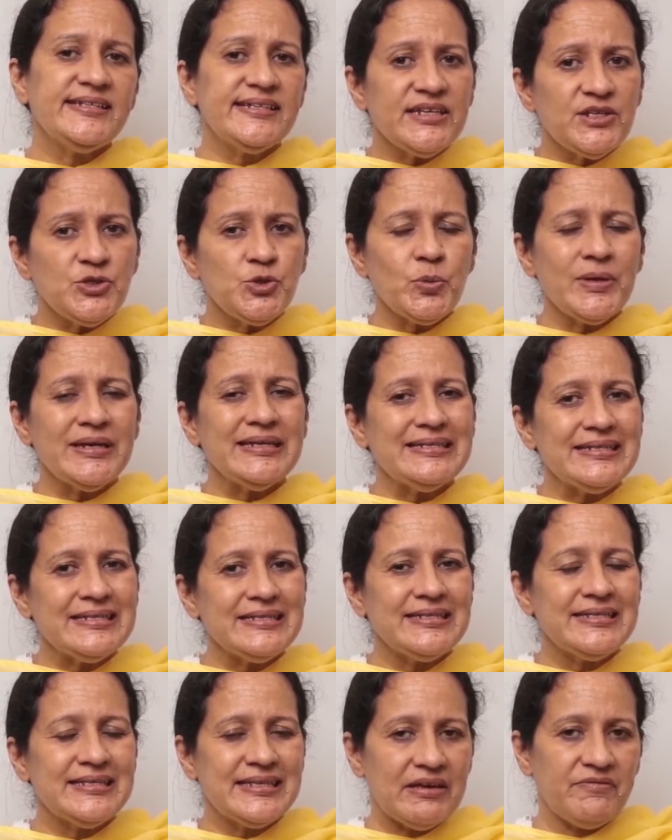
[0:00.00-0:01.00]
Now,
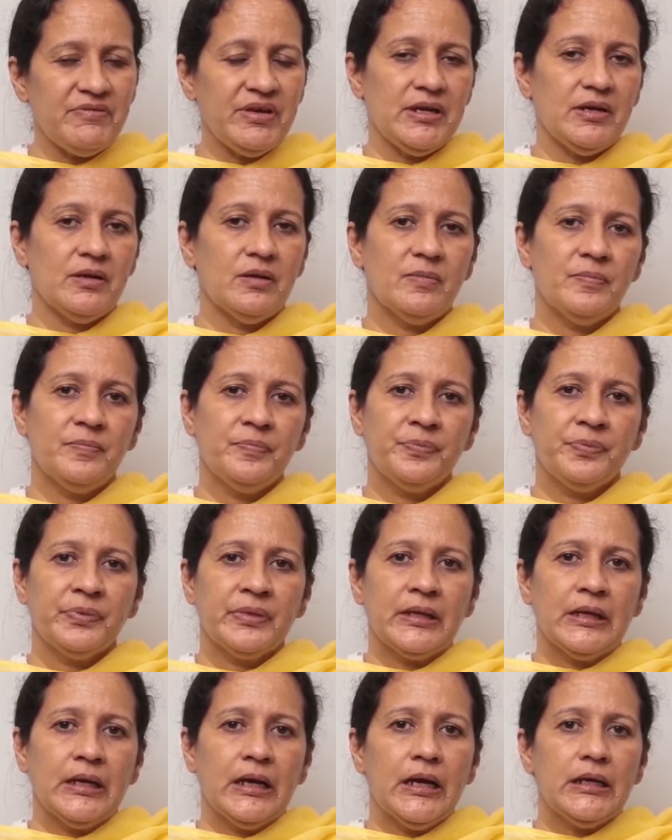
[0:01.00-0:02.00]
1927,
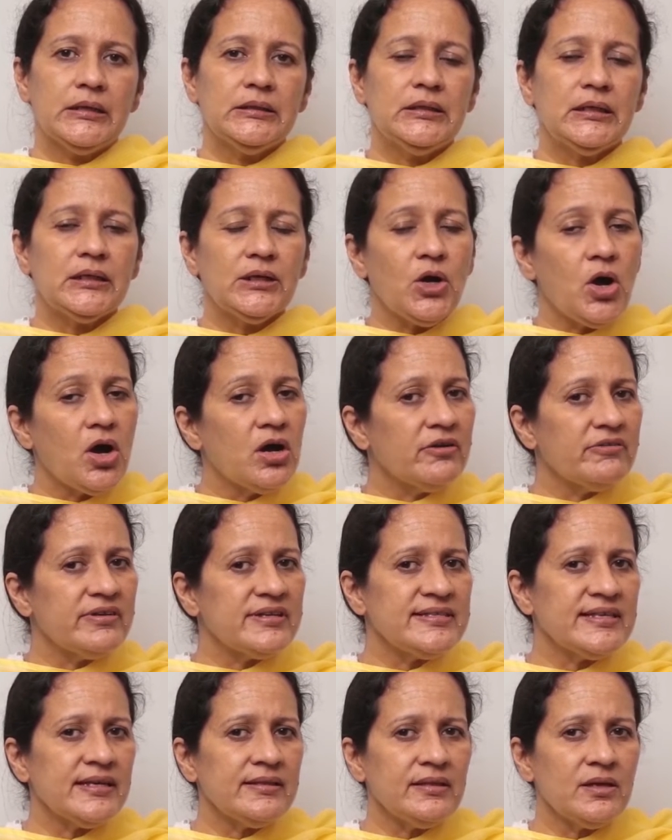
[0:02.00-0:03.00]
the
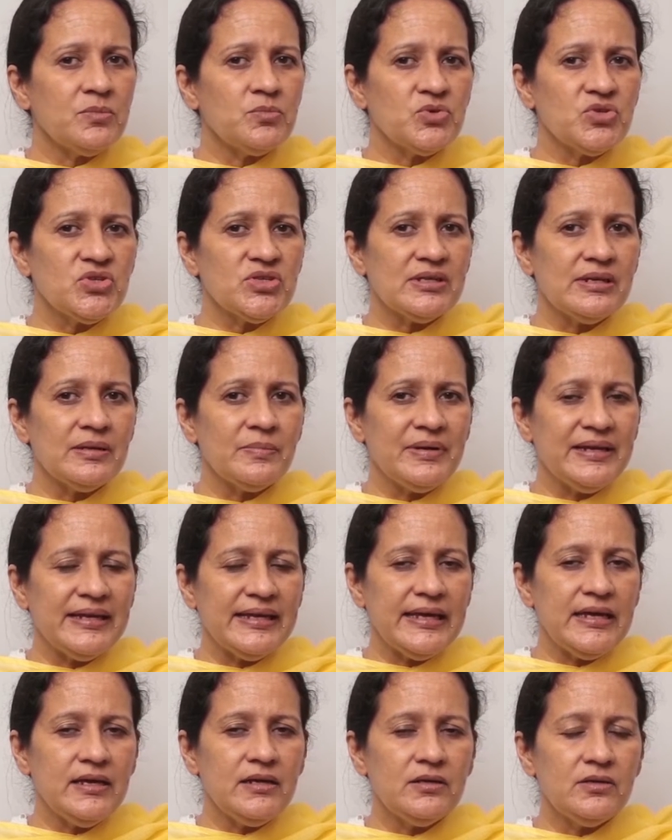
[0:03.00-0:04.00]
Congress and the
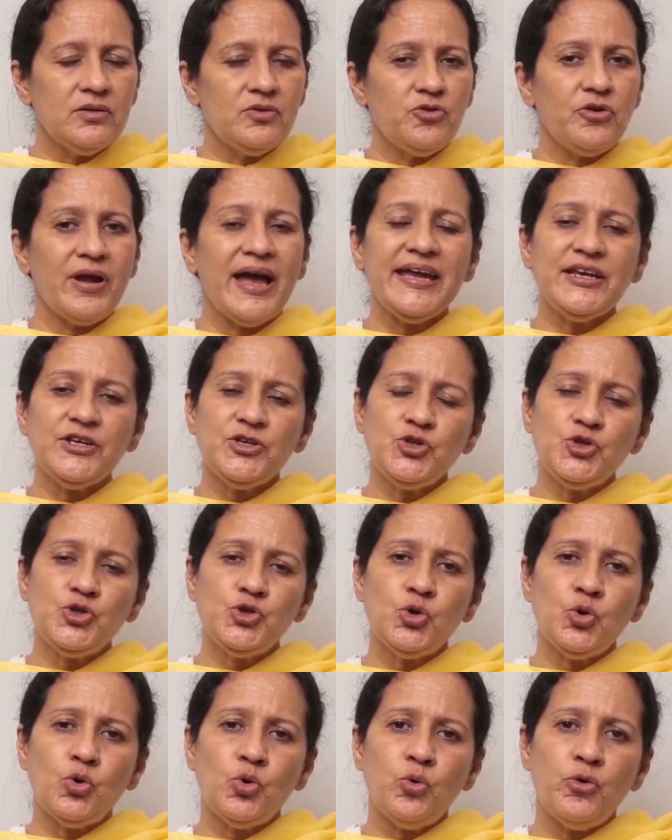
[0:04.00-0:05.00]
Muslim League tried
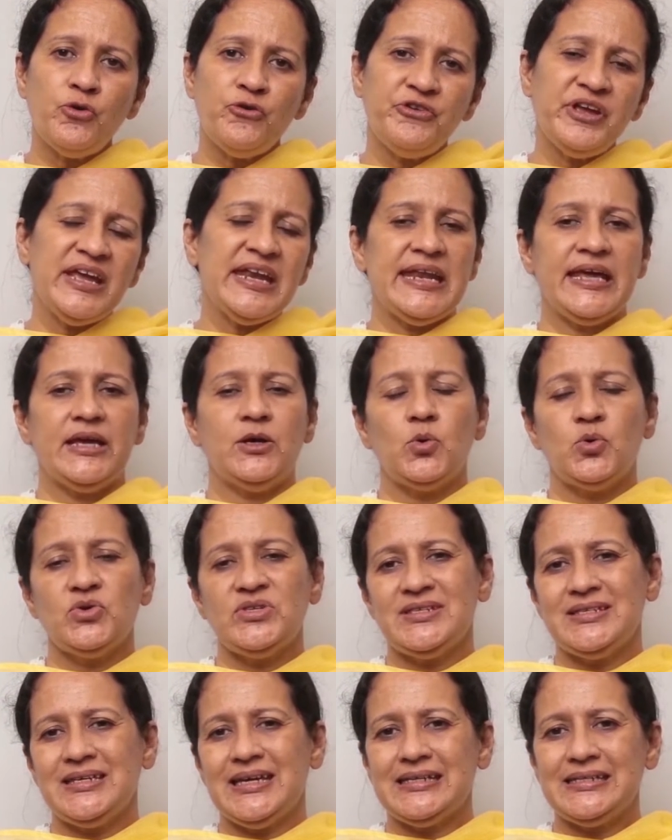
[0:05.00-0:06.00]
to
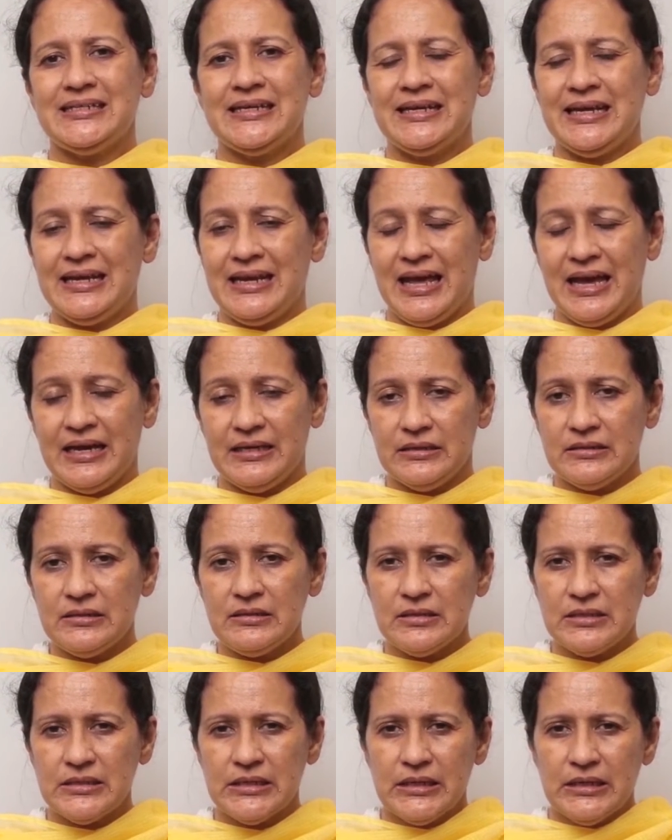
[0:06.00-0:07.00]
renegotiate an
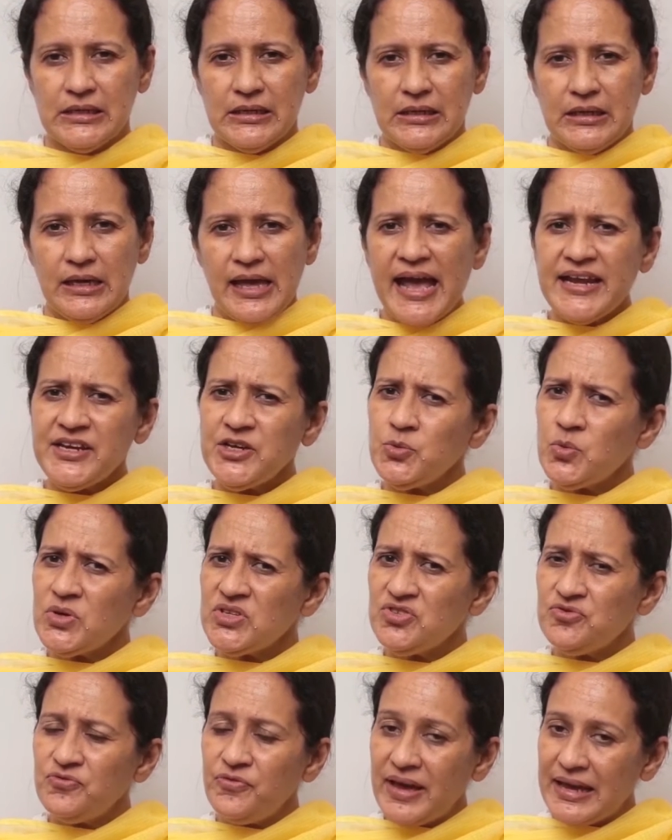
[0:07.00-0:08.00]
alliance, and it
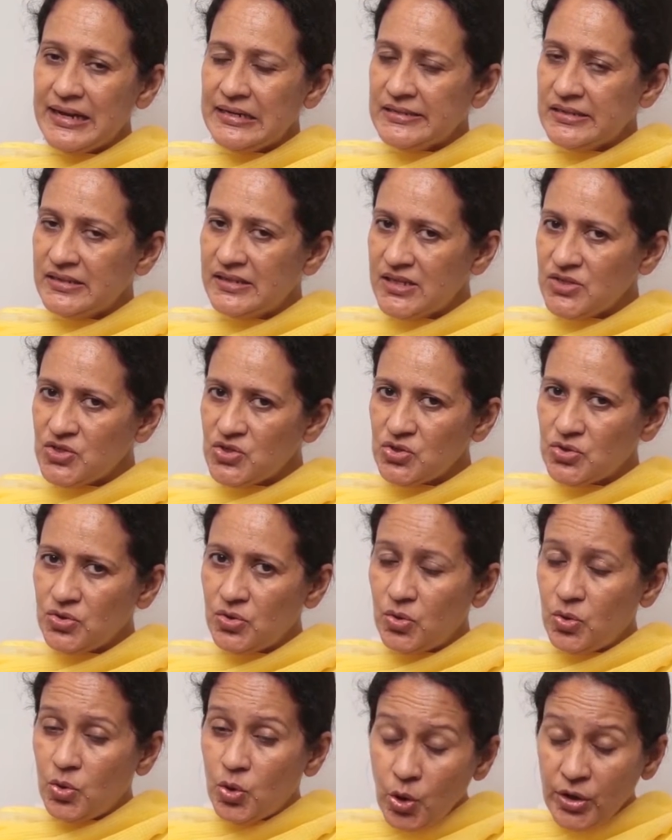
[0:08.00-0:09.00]
was felt this
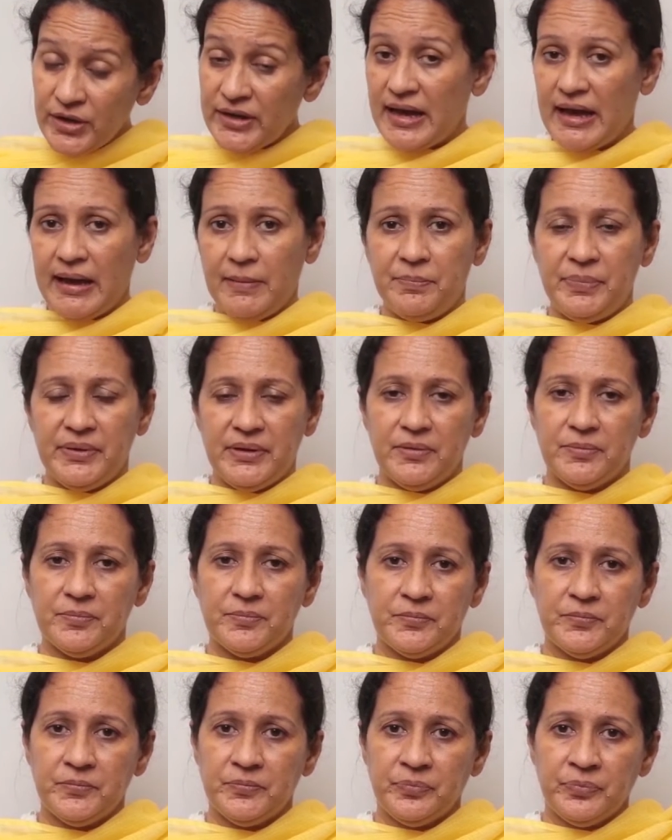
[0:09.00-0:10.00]
could happen.
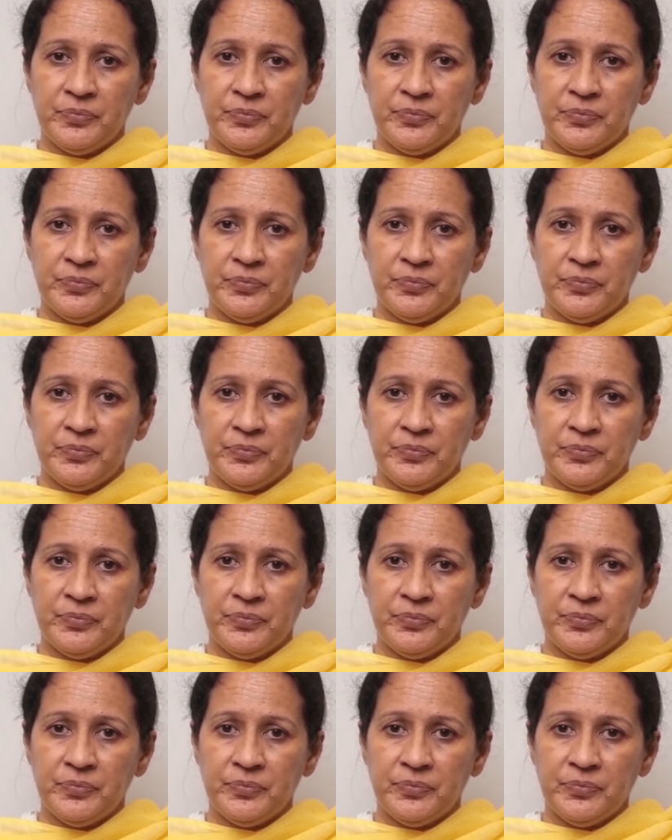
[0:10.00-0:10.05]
